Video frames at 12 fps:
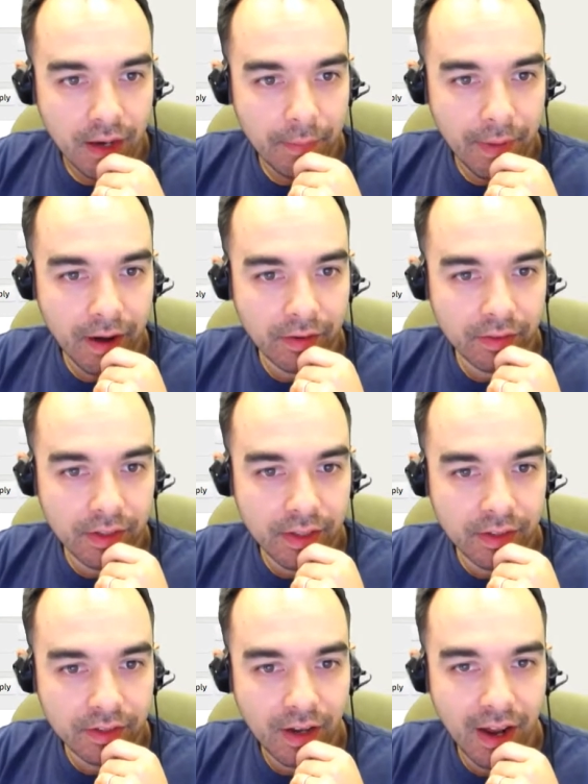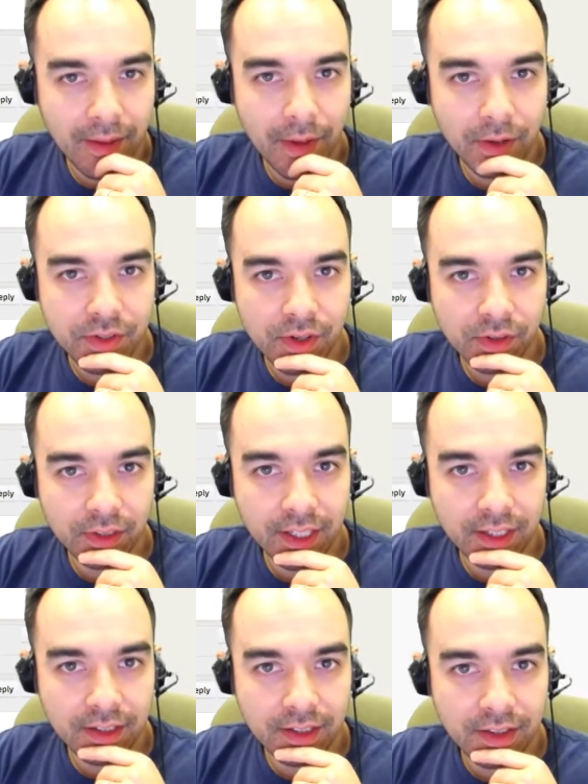And apparently the timeouts are
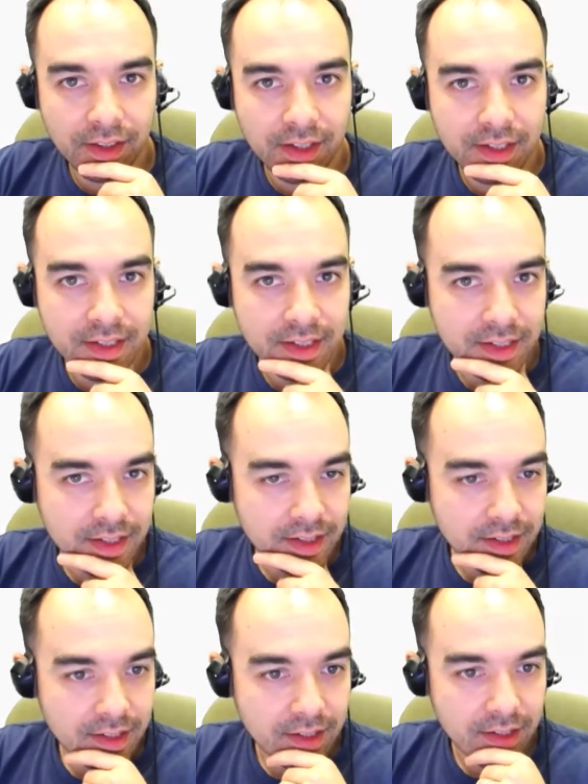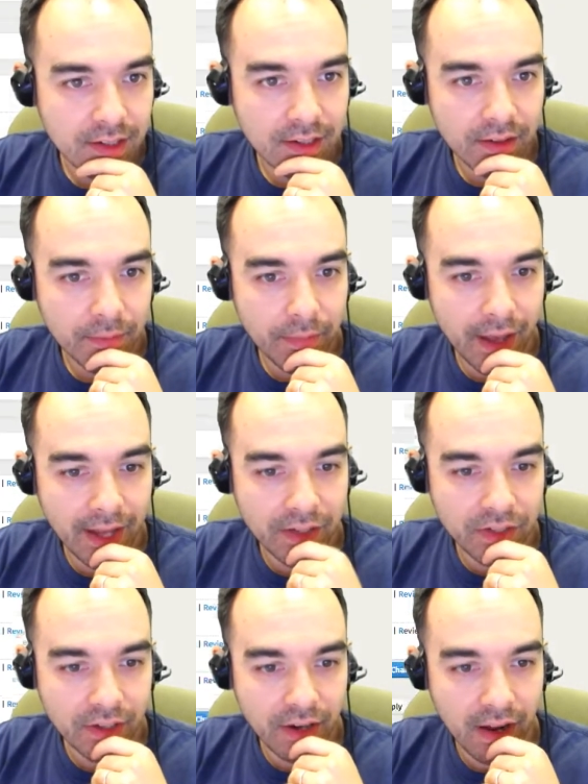linked to this
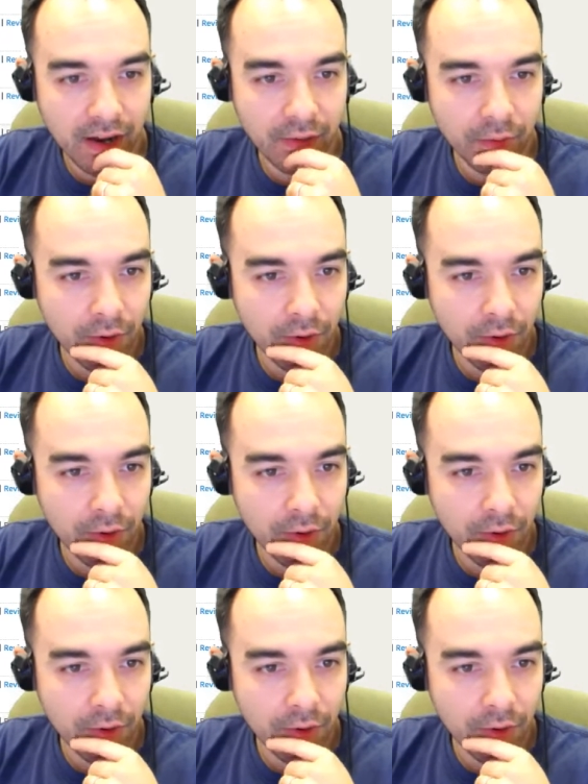patch that I